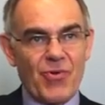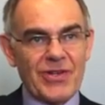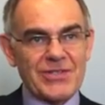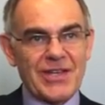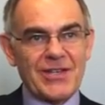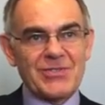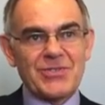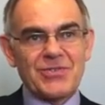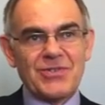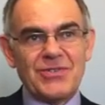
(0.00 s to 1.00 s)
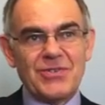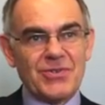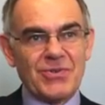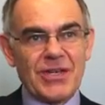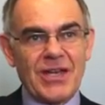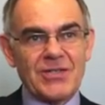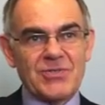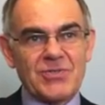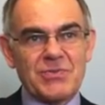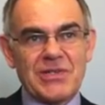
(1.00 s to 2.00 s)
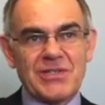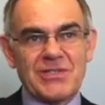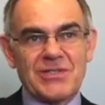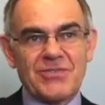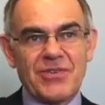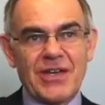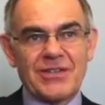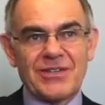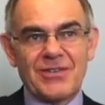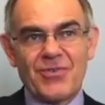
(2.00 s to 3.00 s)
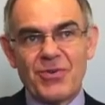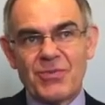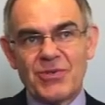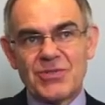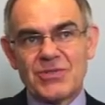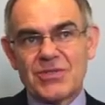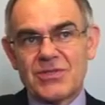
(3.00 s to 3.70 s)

breast cancer and uterine cancers because of the fact that the hormones,